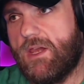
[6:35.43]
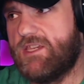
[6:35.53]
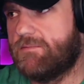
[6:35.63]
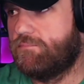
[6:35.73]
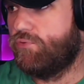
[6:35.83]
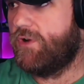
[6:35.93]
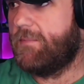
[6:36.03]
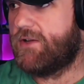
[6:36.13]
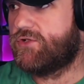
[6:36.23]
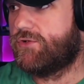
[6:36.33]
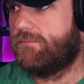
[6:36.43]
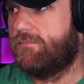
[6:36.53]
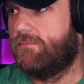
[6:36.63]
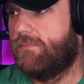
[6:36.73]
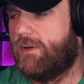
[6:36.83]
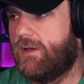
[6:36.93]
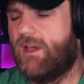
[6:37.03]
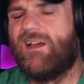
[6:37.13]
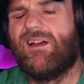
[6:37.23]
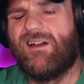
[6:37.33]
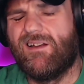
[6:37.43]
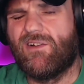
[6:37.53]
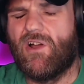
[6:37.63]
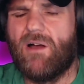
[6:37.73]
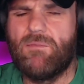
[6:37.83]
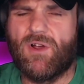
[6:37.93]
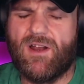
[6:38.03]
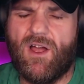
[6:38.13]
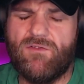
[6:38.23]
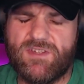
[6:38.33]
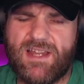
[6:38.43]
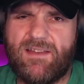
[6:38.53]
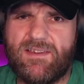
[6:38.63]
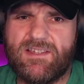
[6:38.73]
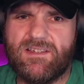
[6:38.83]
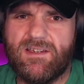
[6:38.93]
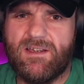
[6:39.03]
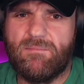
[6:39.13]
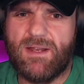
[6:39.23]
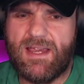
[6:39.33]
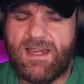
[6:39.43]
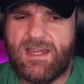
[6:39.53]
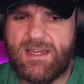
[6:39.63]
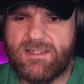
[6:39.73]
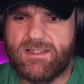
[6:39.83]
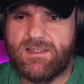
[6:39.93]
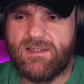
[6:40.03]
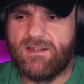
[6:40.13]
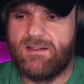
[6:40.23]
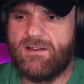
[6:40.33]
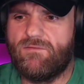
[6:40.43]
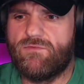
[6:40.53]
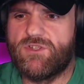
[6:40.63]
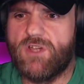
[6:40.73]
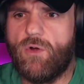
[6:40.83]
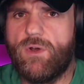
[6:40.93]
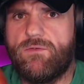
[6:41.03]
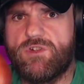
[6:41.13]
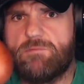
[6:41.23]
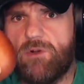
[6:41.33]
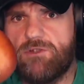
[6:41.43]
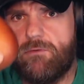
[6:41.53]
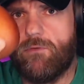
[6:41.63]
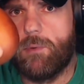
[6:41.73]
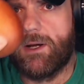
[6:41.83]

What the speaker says: is pretty much, I'm not going to overstate this, but he is solely responsible for